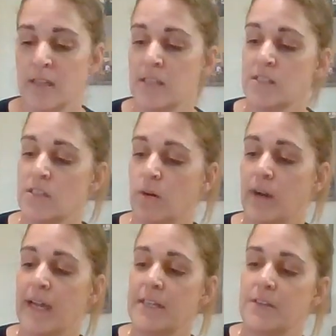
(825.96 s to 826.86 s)
So what
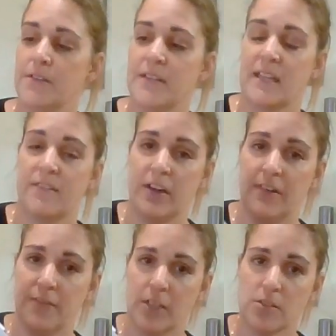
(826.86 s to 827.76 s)
I do is take the very
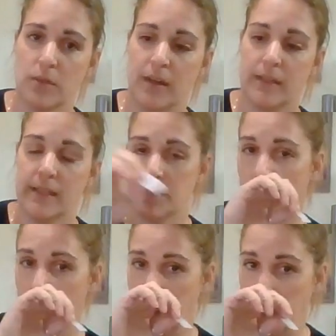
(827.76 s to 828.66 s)
first one, because I'm
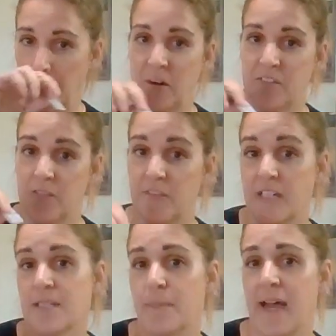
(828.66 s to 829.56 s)
going in order from front
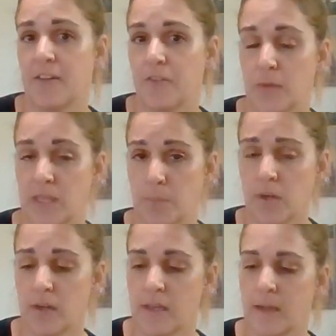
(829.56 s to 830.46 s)
to back with the
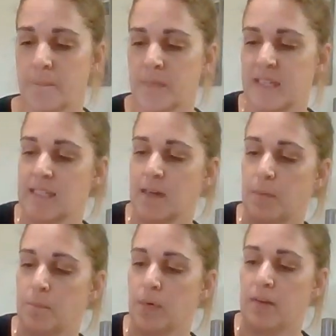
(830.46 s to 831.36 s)
book, and then I'm
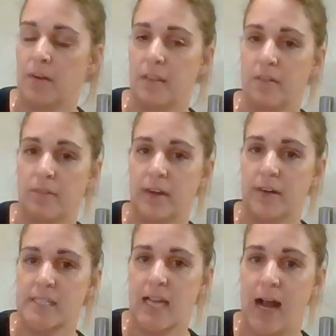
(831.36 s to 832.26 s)
going to put it on the
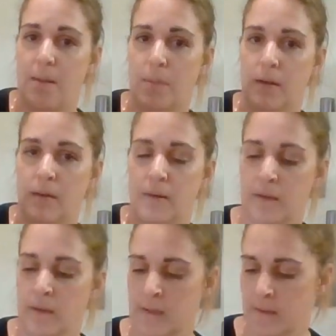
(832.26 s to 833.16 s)
very top.
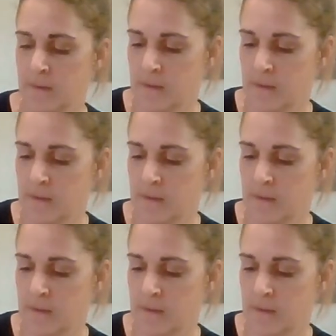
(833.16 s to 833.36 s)
And